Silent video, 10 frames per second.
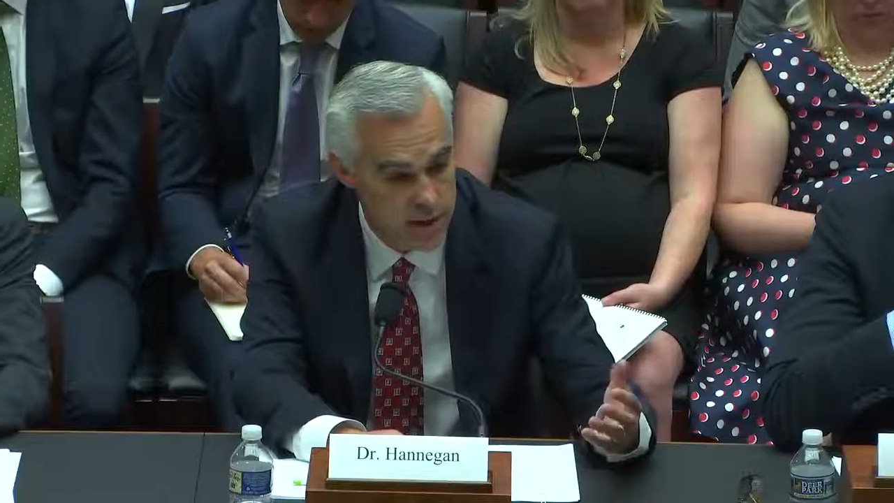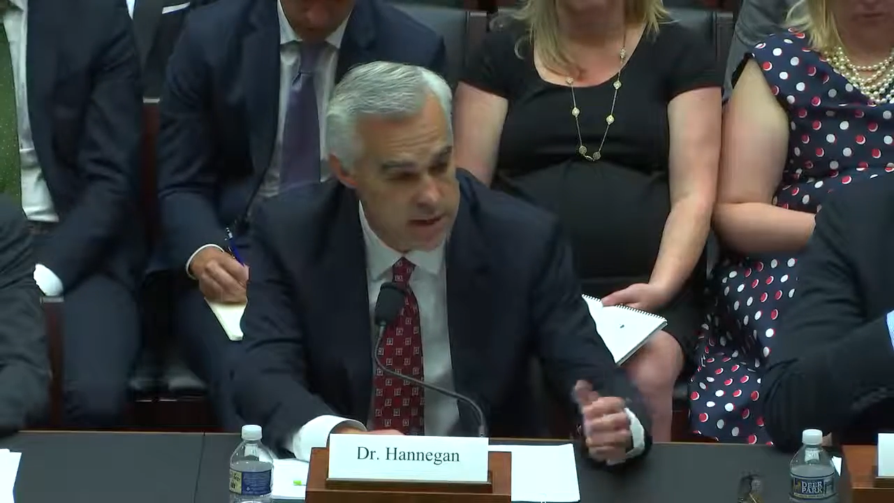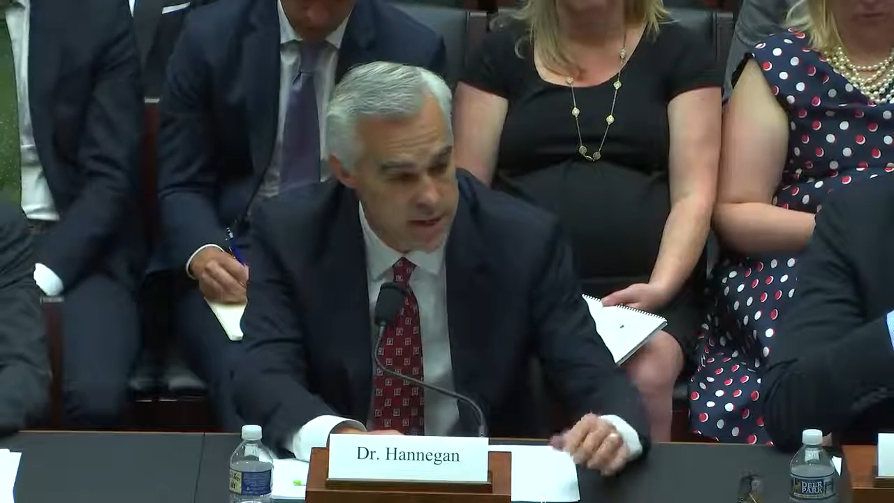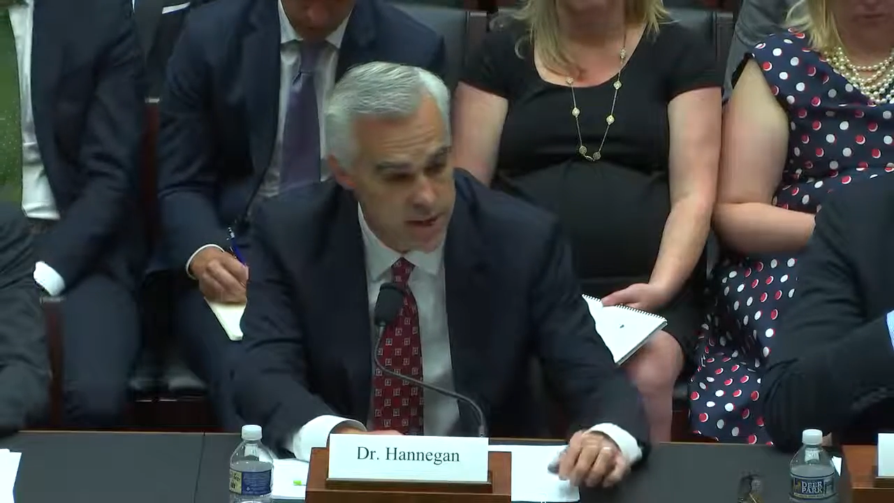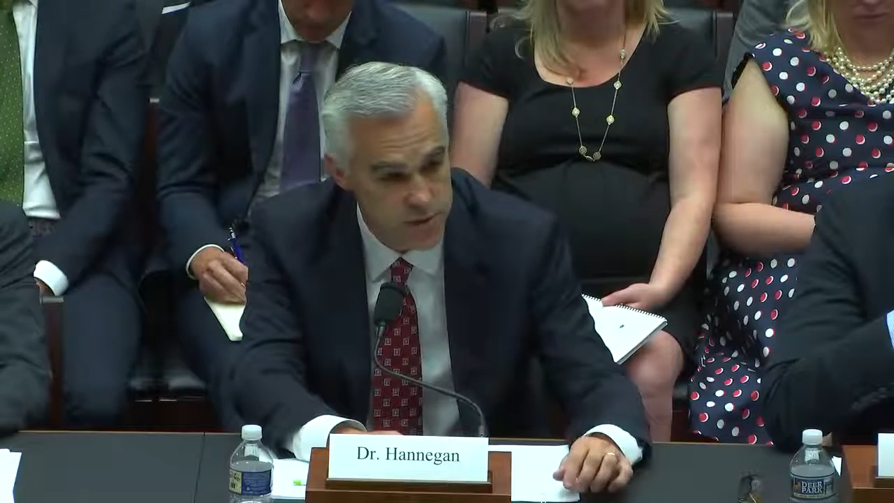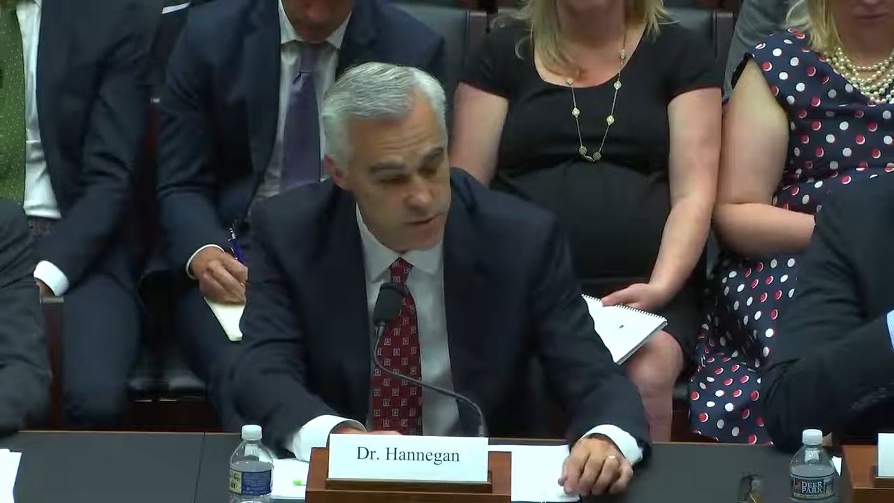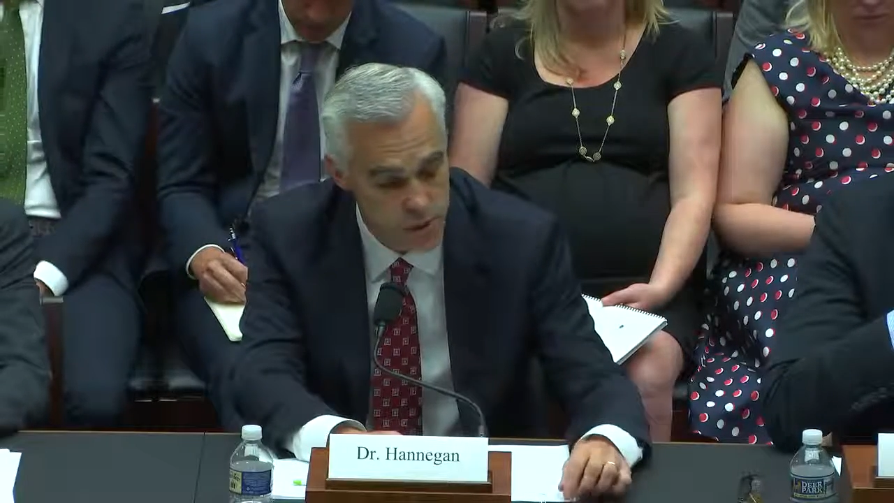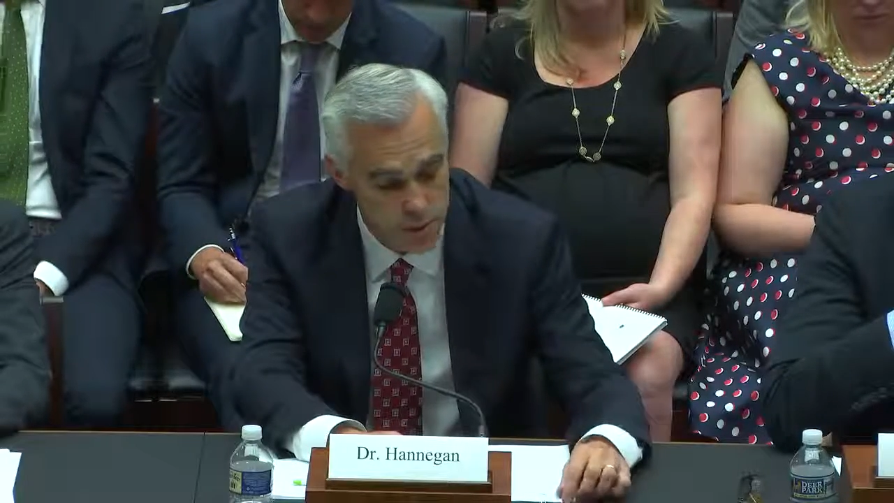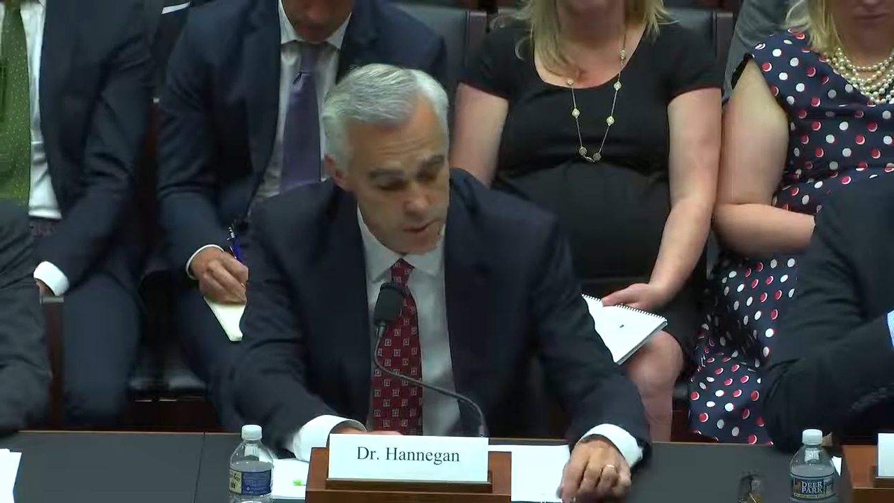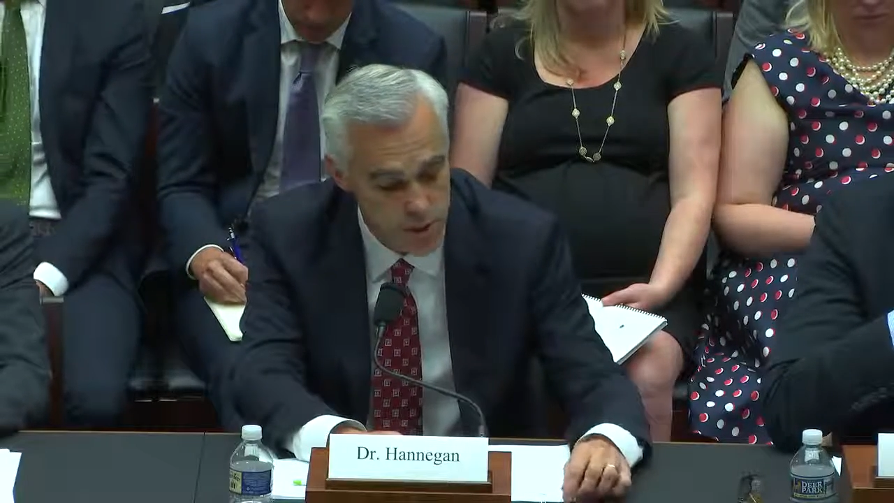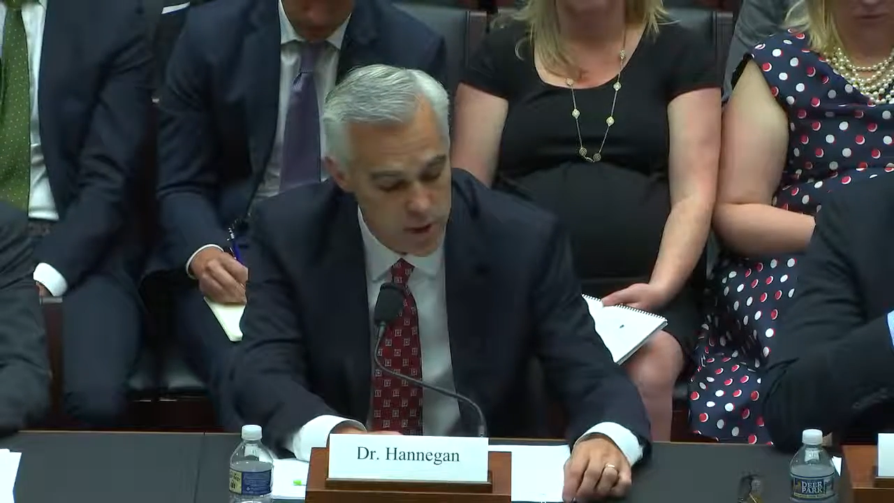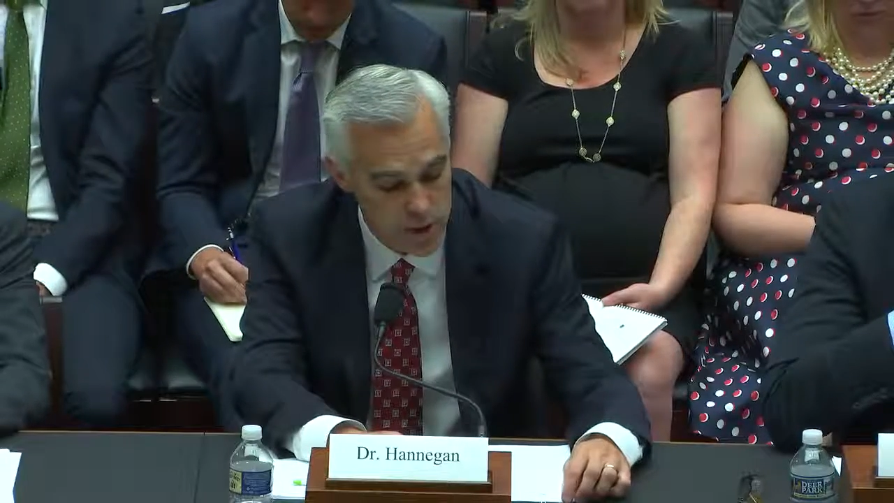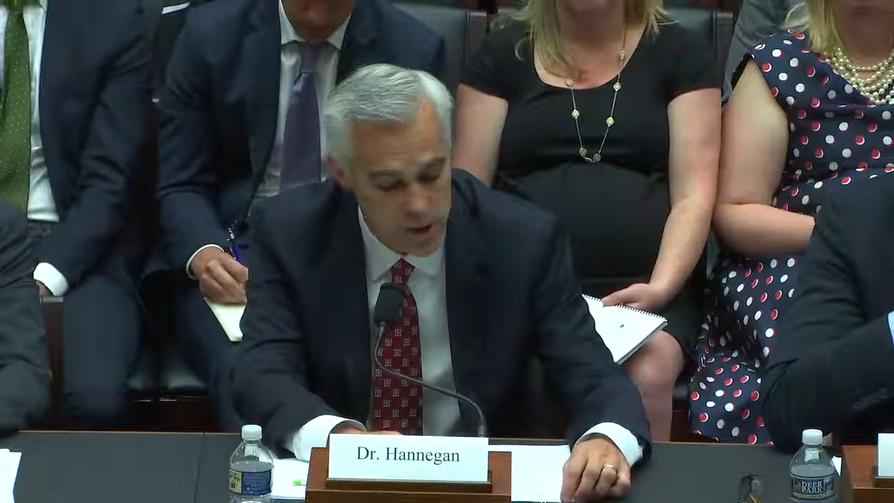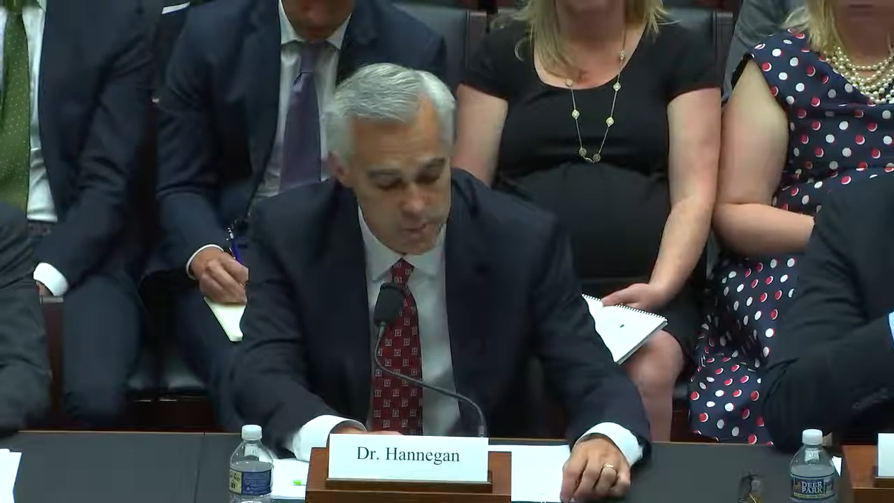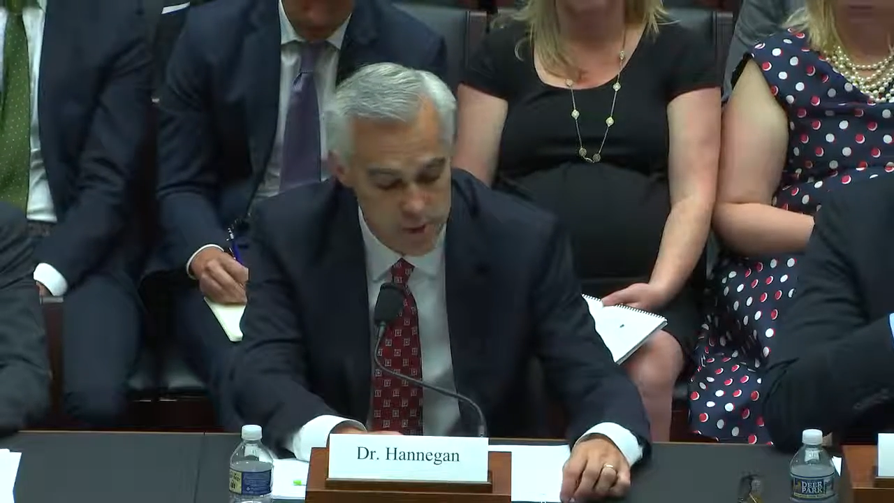attendance from the
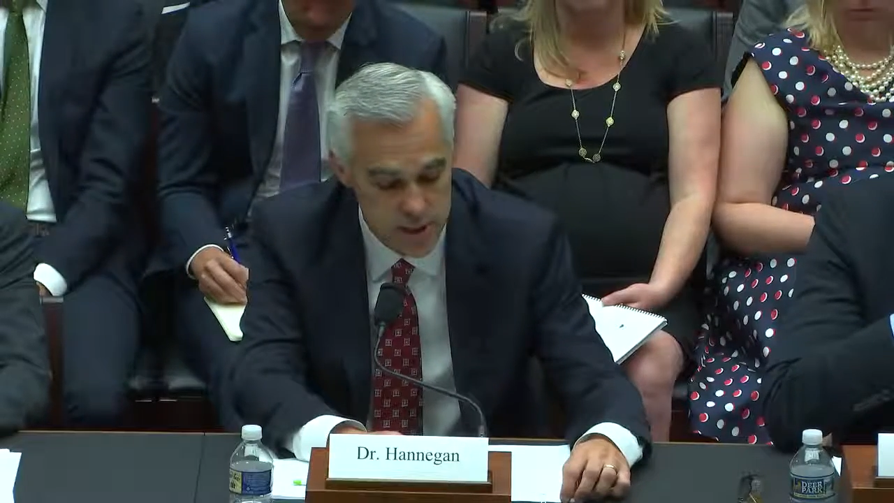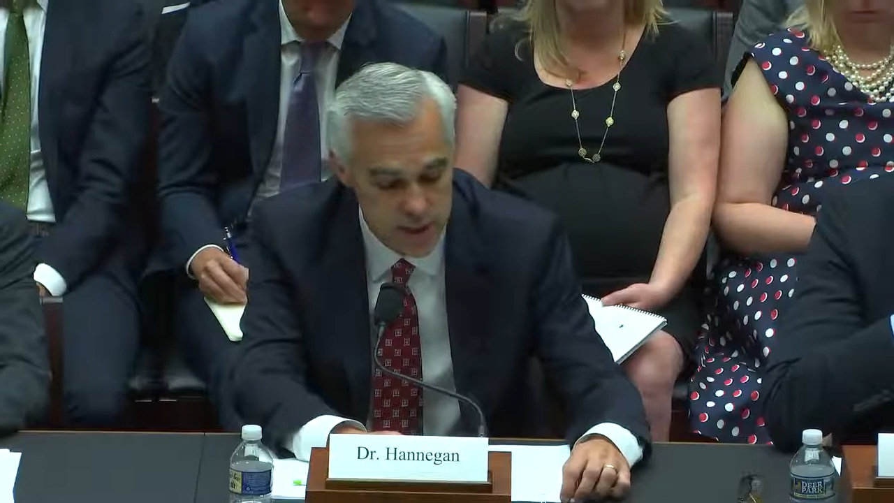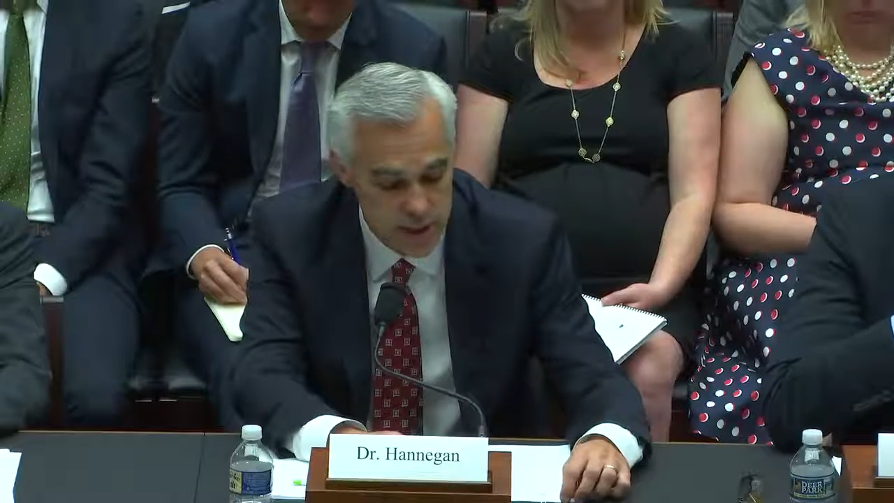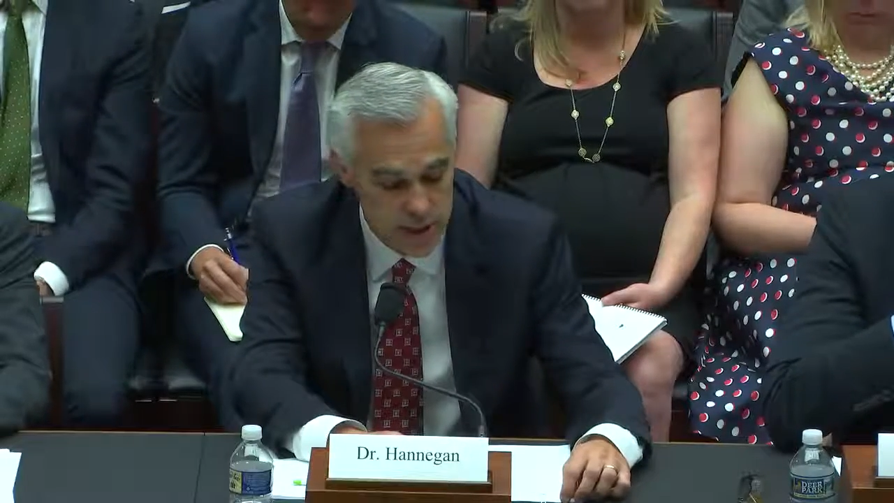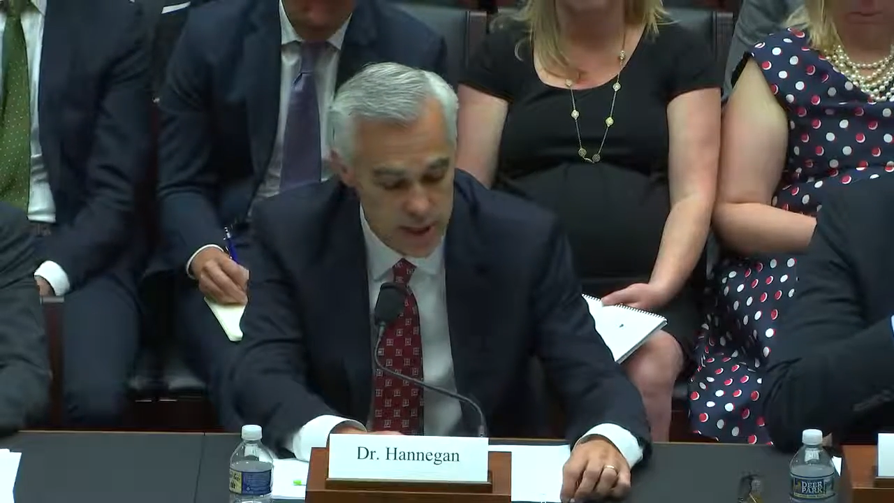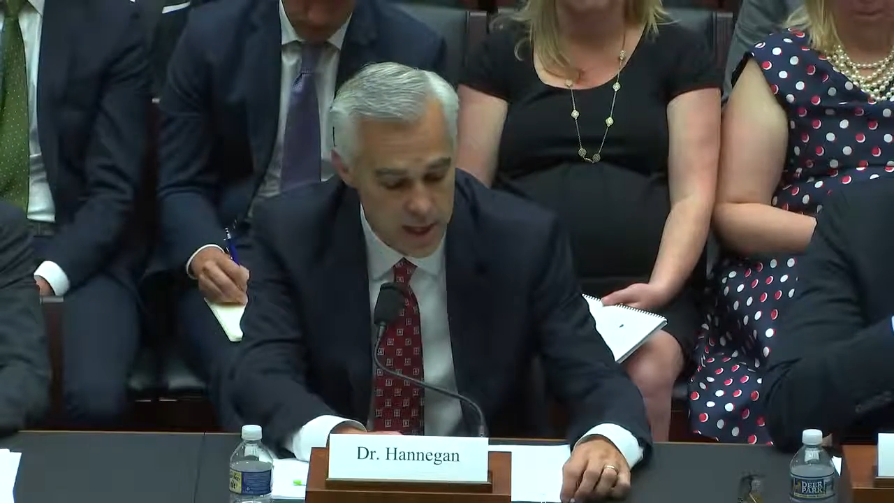community comes in